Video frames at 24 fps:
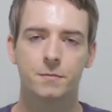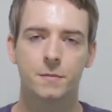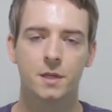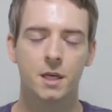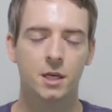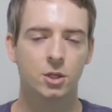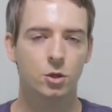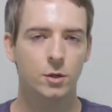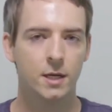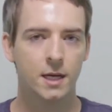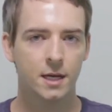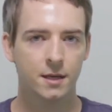
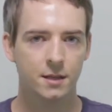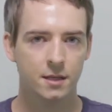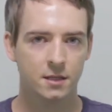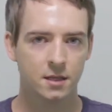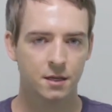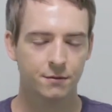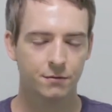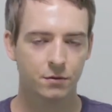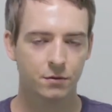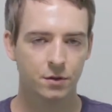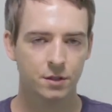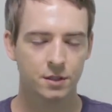Can you hear the
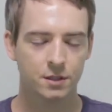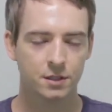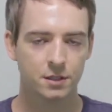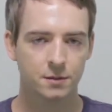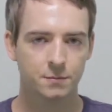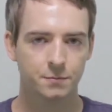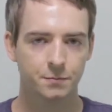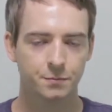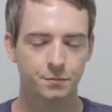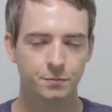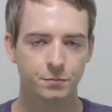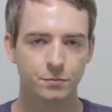difference?
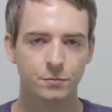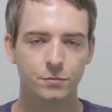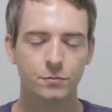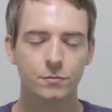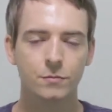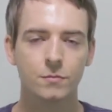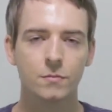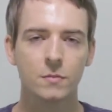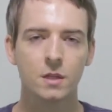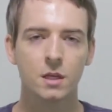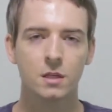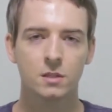
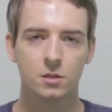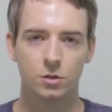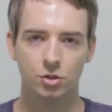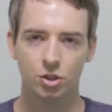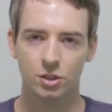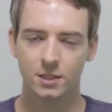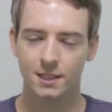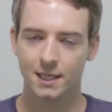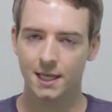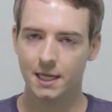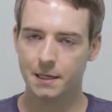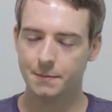So
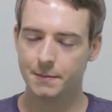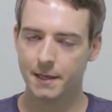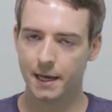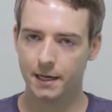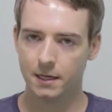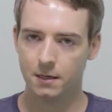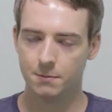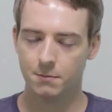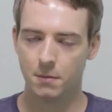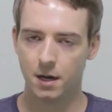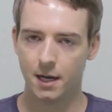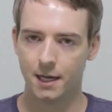just keep that
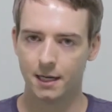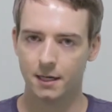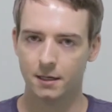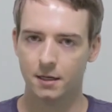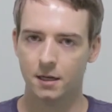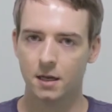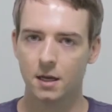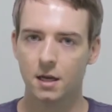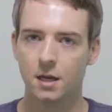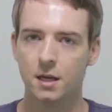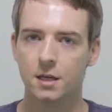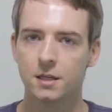in mind.
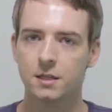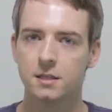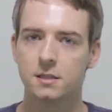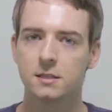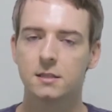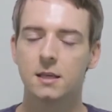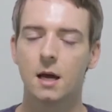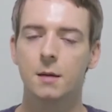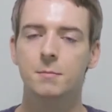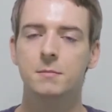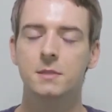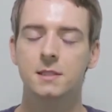
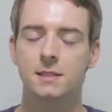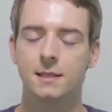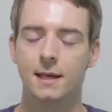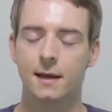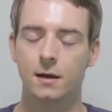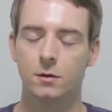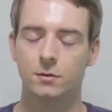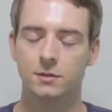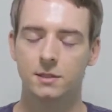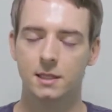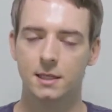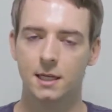Some
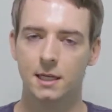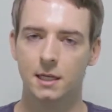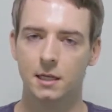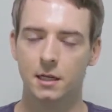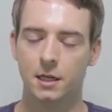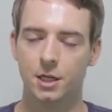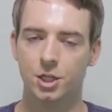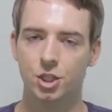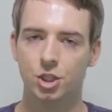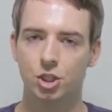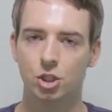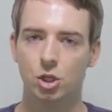sounds in
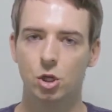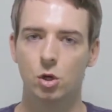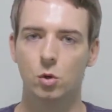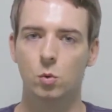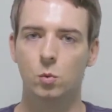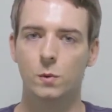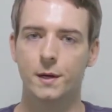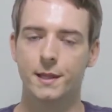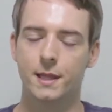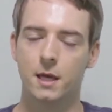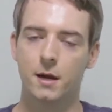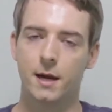English,
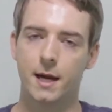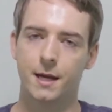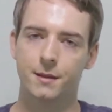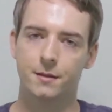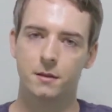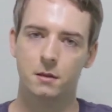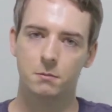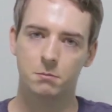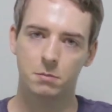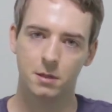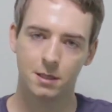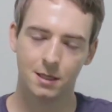when they're at
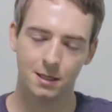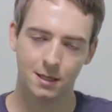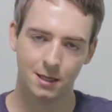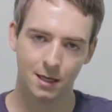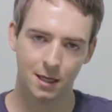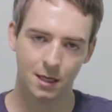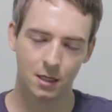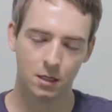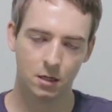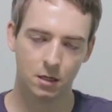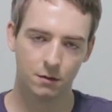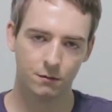the
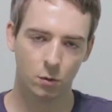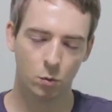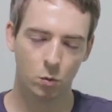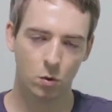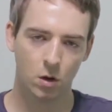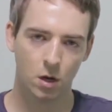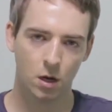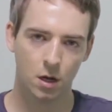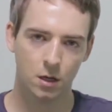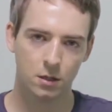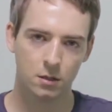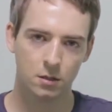beginning of a
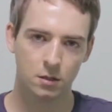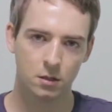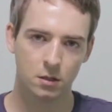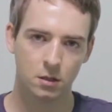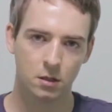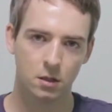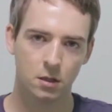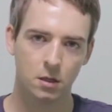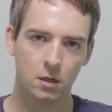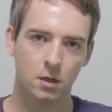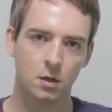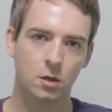word
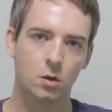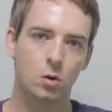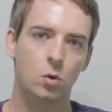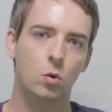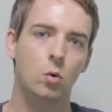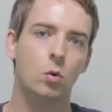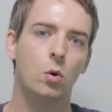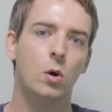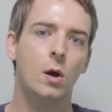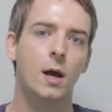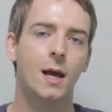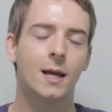
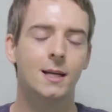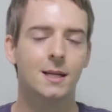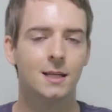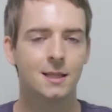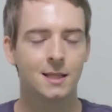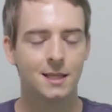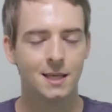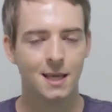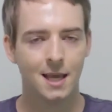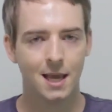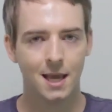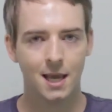and at
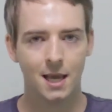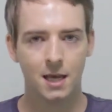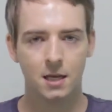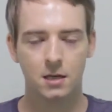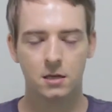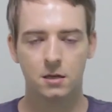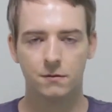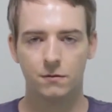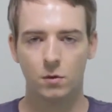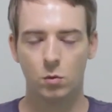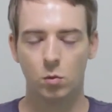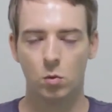the
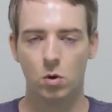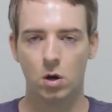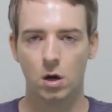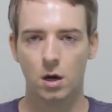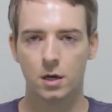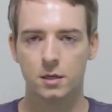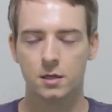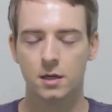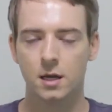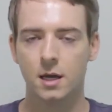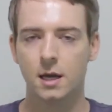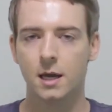end of a
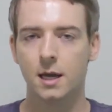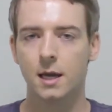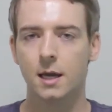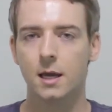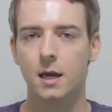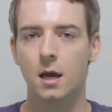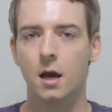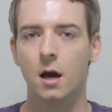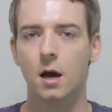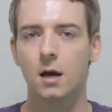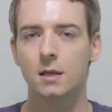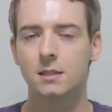word,
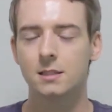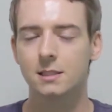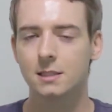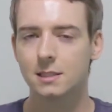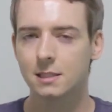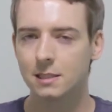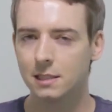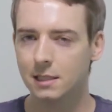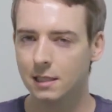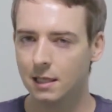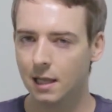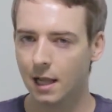are
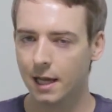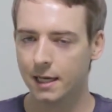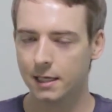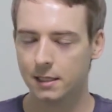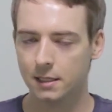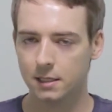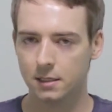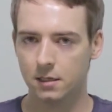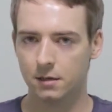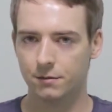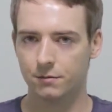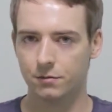
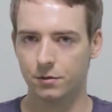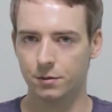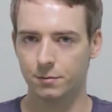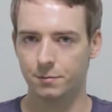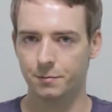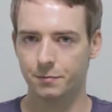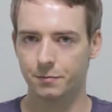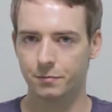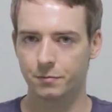slightly different.